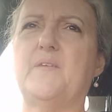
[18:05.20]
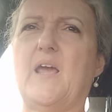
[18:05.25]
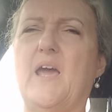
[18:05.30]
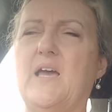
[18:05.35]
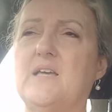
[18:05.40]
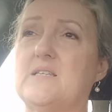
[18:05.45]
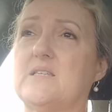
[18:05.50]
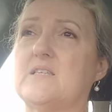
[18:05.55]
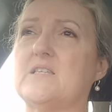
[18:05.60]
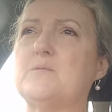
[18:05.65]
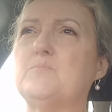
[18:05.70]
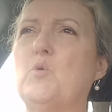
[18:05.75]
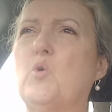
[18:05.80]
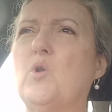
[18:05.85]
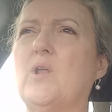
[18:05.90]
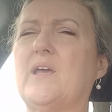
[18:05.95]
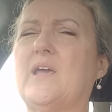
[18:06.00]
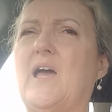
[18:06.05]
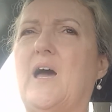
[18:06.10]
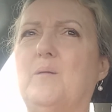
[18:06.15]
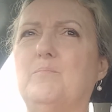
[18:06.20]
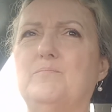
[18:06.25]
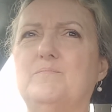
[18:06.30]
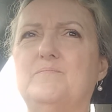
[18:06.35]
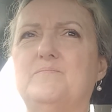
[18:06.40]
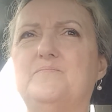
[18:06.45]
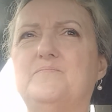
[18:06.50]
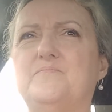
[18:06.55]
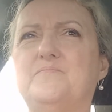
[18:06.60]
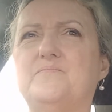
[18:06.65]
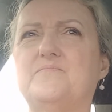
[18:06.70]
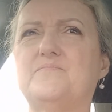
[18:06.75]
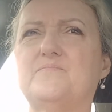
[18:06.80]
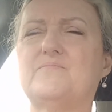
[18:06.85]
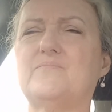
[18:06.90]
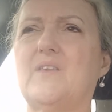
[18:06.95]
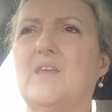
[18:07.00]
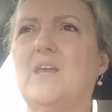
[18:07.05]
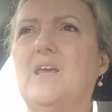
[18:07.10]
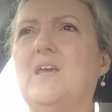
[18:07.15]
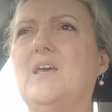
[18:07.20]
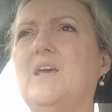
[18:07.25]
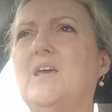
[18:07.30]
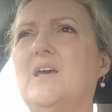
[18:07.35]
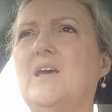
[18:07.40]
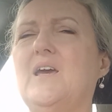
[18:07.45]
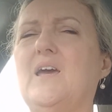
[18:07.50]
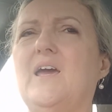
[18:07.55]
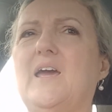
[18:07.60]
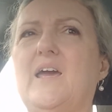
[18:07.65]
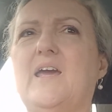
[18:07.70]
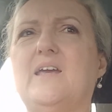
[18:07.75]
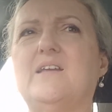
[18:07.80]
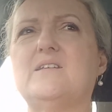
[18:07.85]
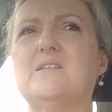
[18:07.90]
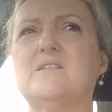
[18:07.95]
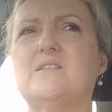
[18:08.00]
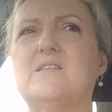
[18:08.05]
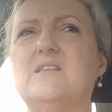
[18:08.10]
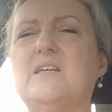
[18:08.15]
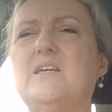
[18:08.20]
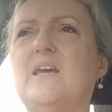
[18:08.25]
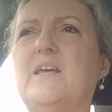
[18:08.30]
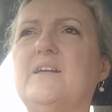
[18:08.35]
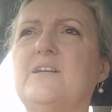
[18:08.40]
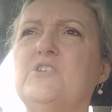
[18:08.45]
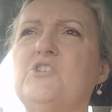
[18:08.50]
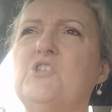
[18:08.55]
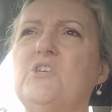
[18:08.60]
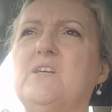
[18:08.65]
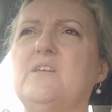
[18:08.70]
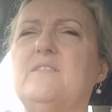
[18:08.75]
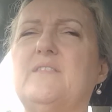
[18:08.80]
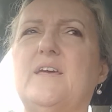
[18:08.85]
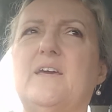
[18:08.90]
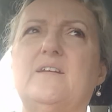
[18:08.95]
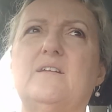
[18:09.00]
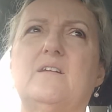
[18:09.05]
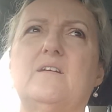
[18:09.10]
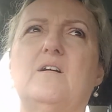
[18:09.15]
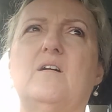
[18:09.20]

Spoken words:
has a smaller cup, and the energy that